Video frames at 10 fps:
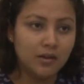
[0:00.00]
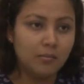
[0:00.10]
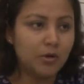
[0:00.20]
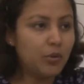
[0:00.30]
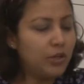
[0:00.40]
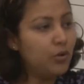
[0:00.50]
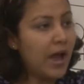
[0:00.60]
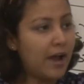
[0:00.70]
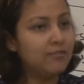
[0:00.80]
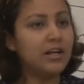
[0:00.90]
But when you
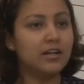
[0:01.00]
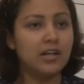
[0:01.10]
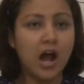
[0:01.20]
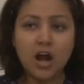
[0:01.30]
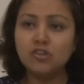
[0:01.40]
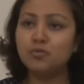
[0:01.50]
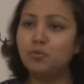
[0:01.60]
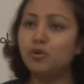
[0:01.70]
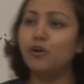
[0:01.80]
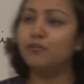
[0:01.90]
have that large
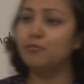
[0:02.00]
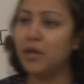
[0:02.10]
pool of